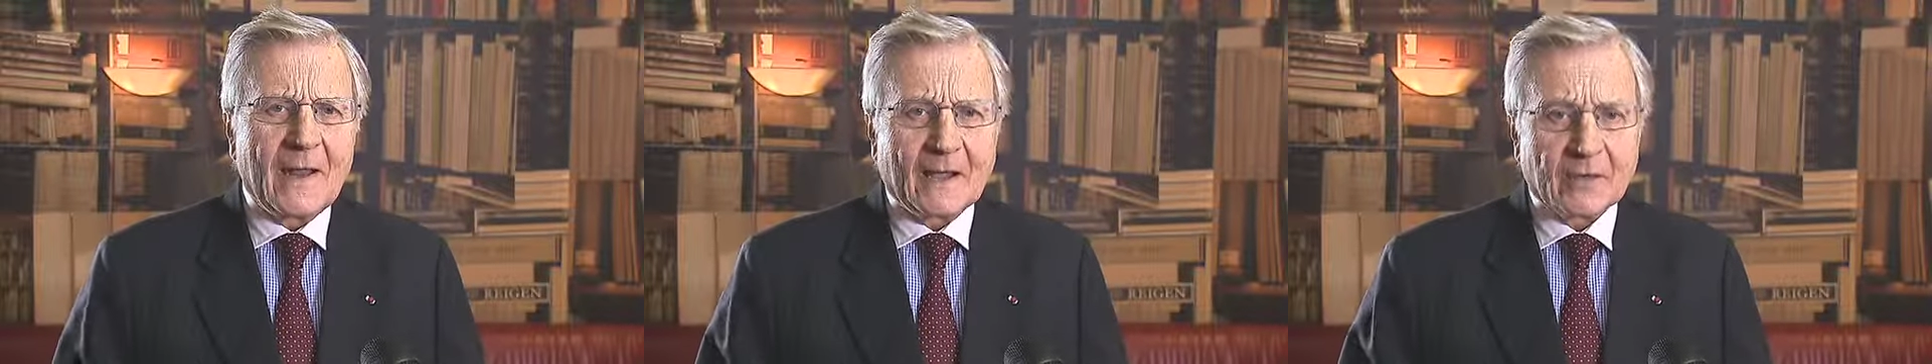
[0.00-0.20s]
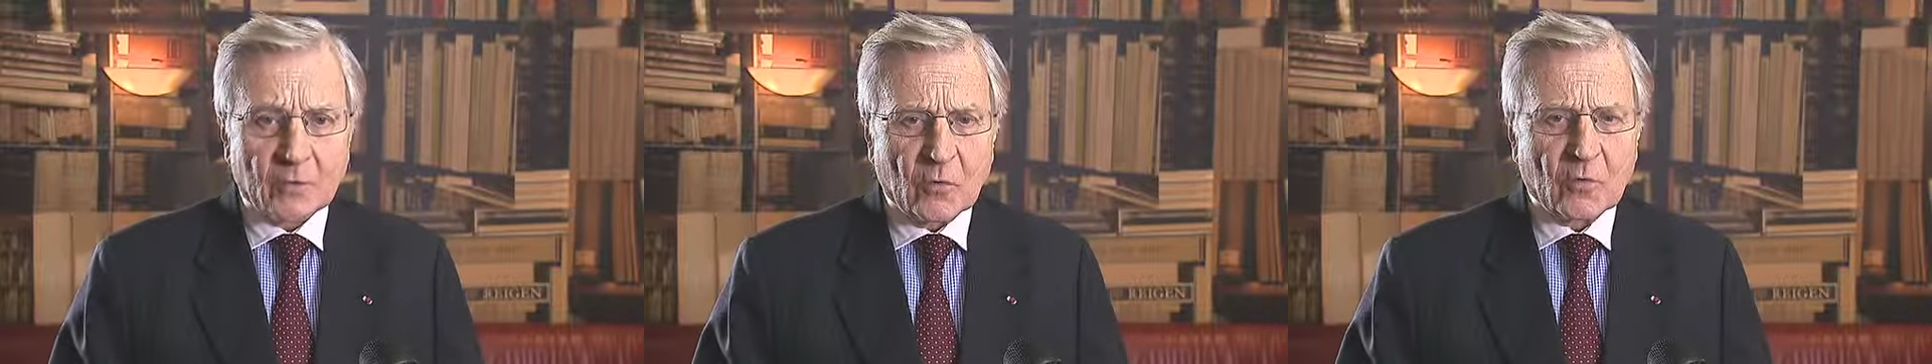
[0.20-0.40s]

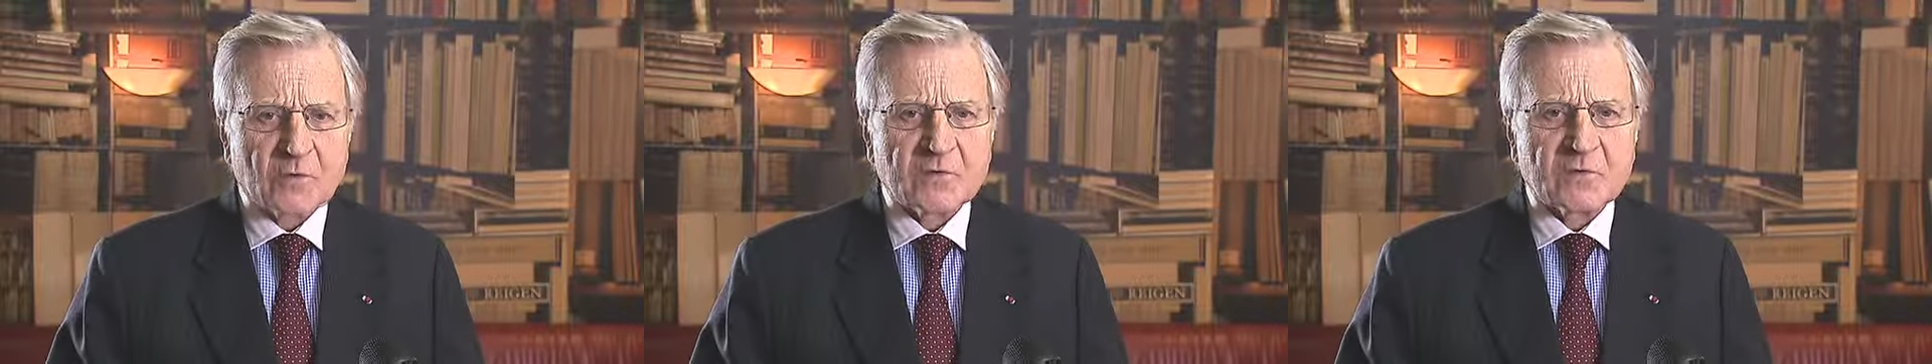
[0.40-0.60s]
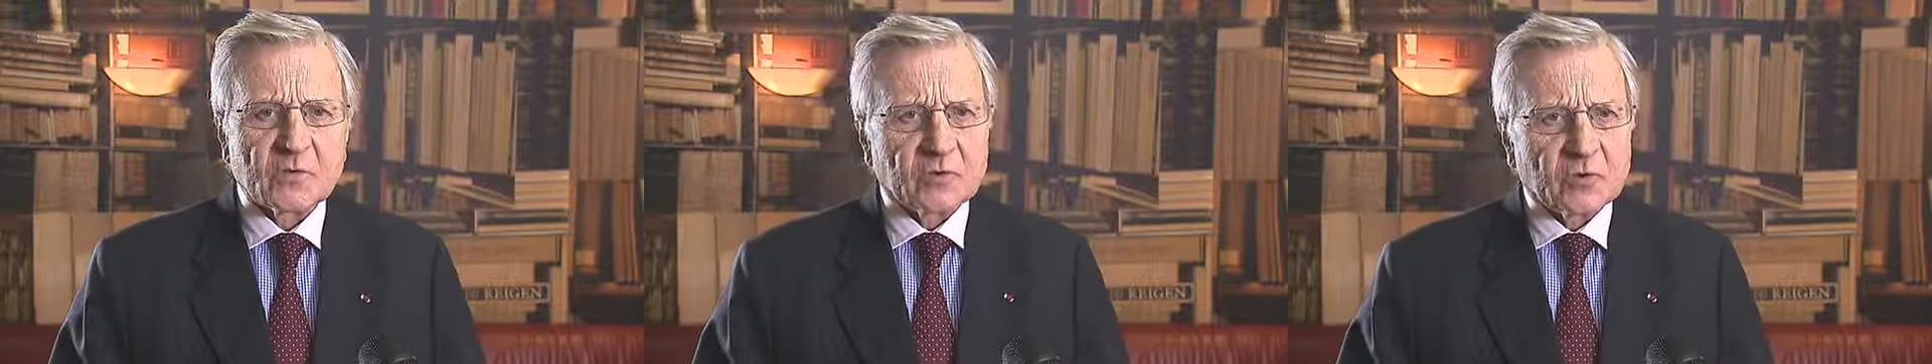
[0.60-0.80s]
and
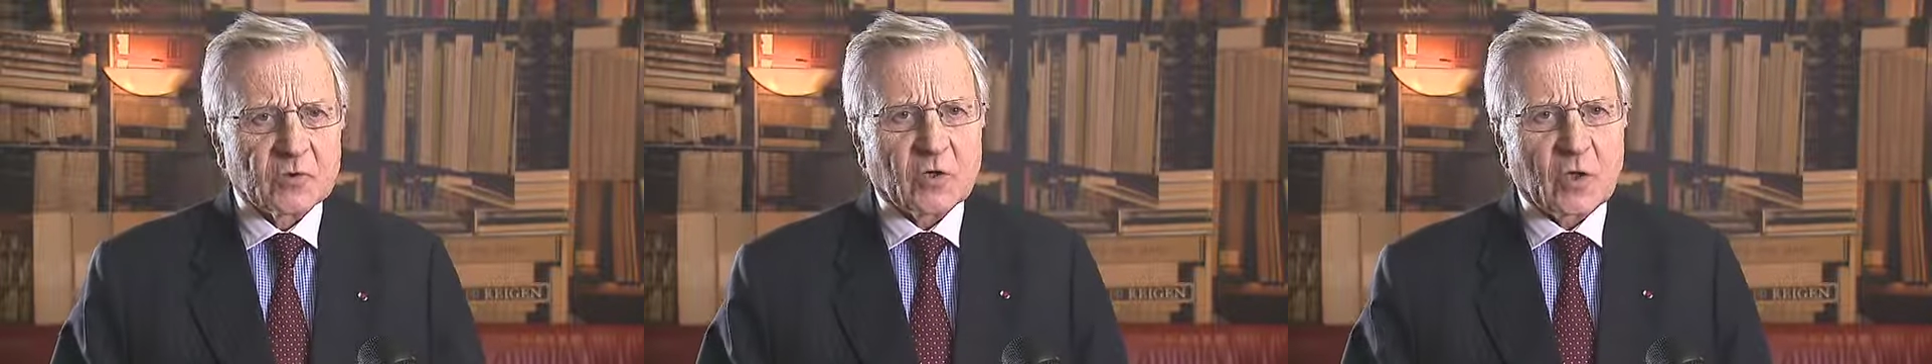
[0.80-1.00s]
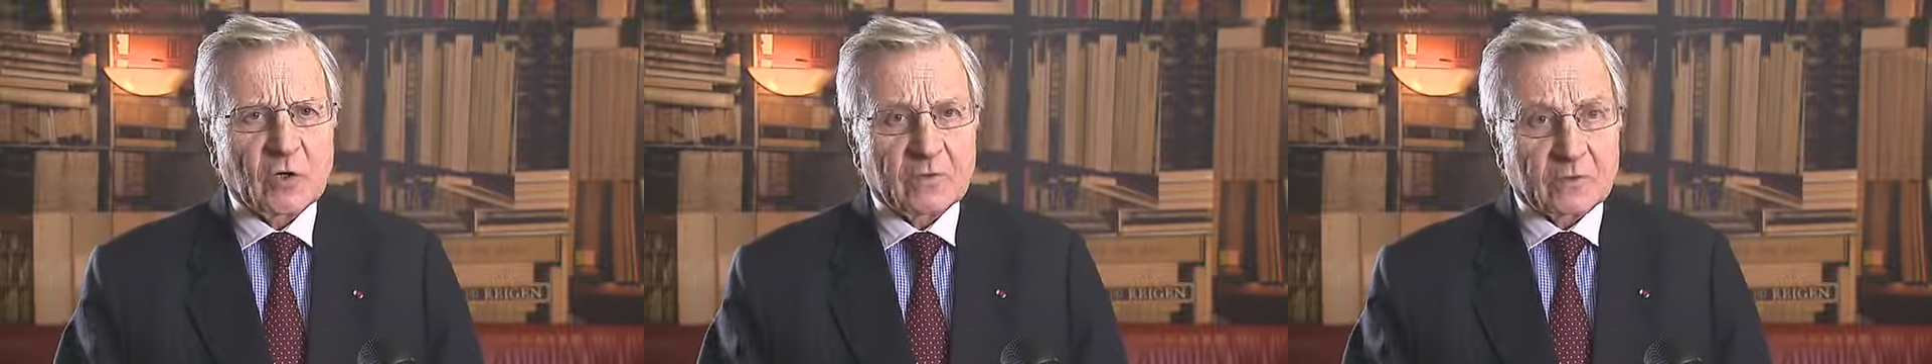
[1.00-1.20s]
also to
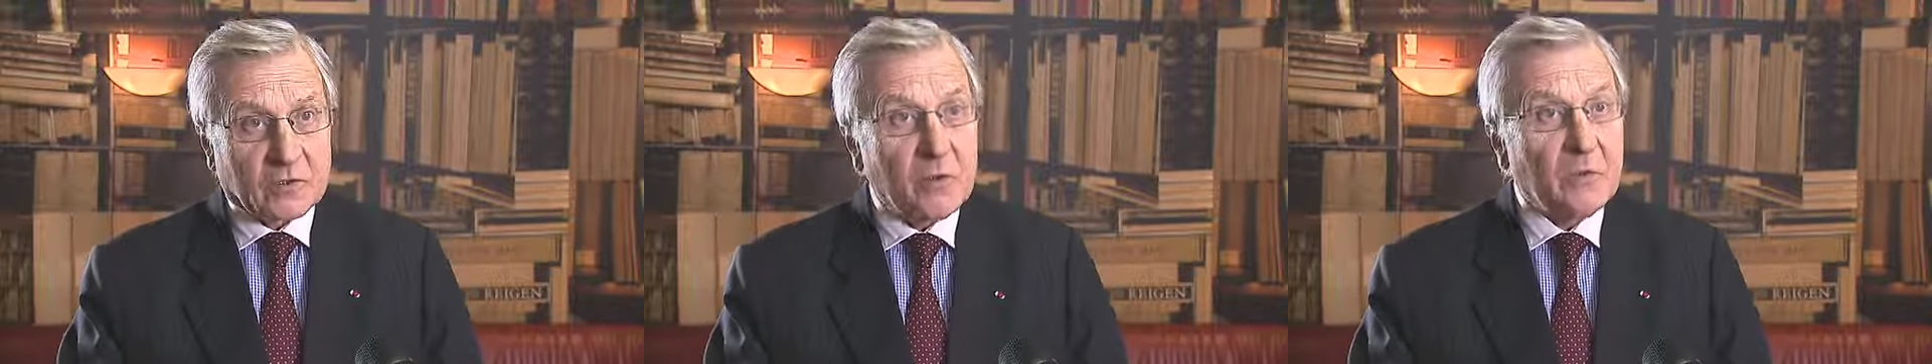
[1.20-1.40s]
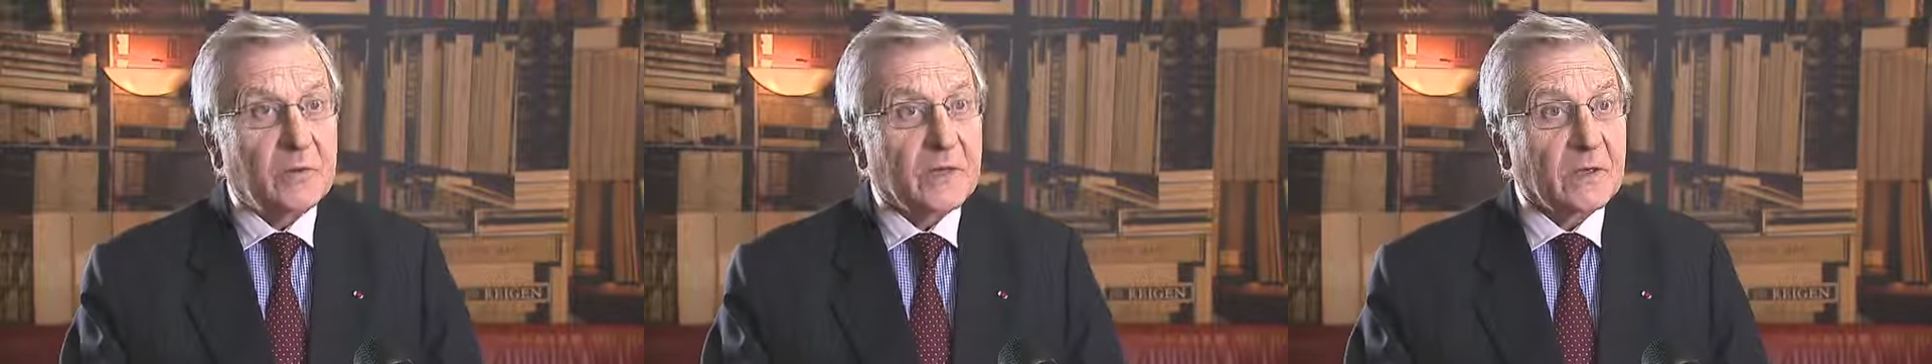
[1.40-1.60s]

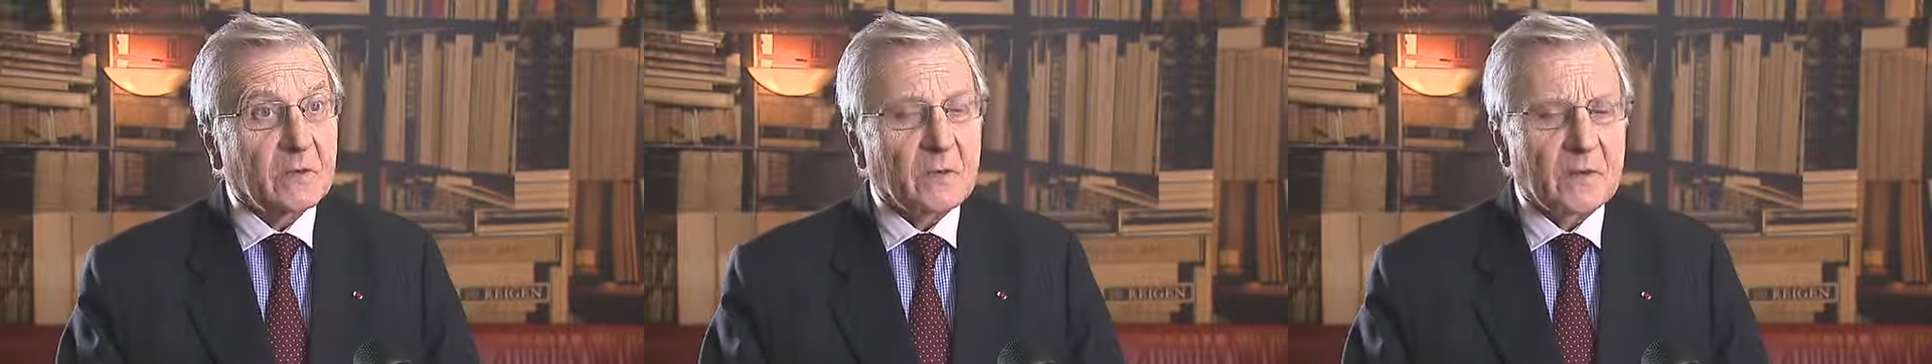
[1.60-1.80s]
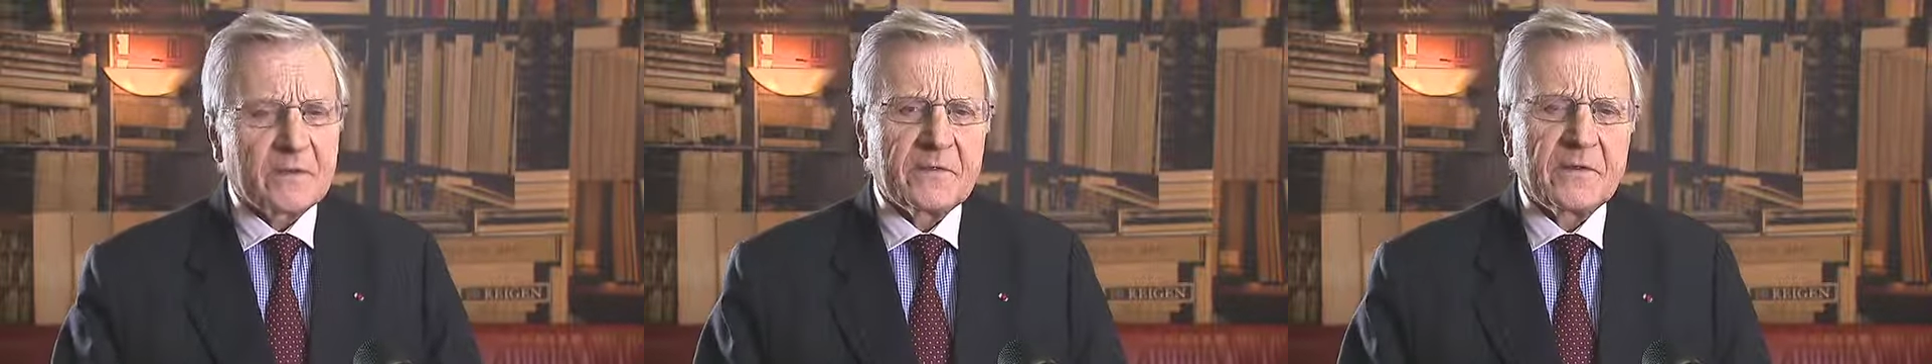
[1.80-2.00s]

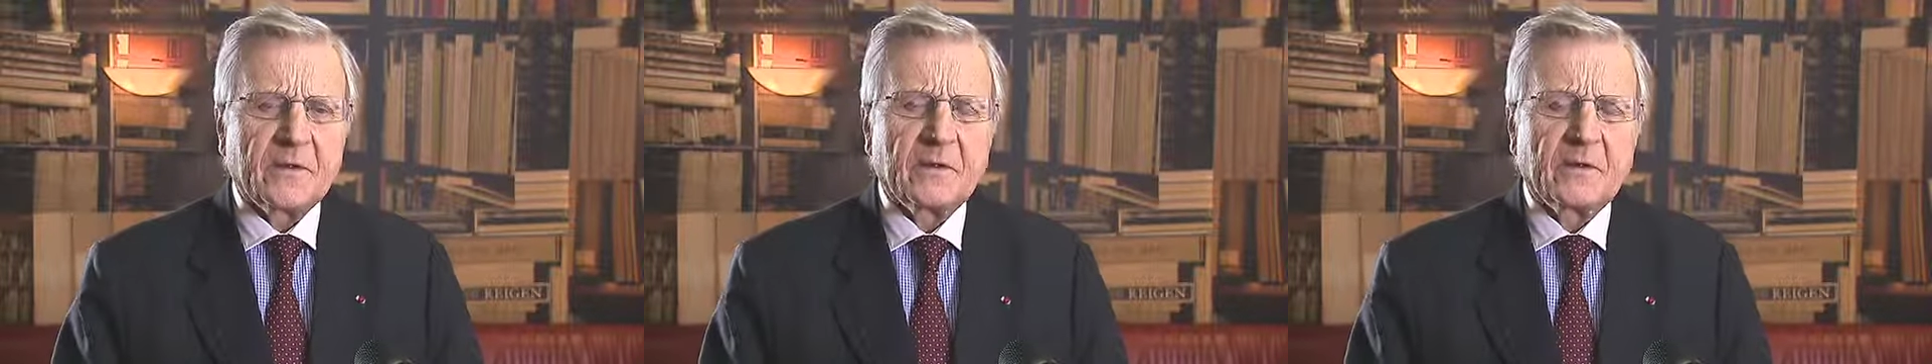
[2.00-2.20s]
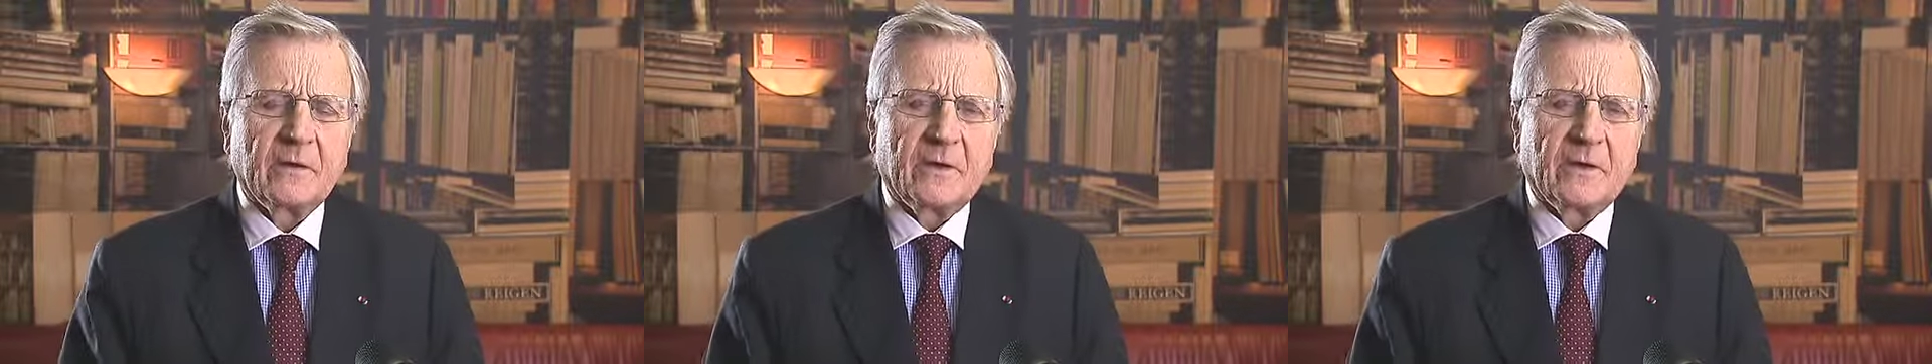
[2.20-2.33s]
coping with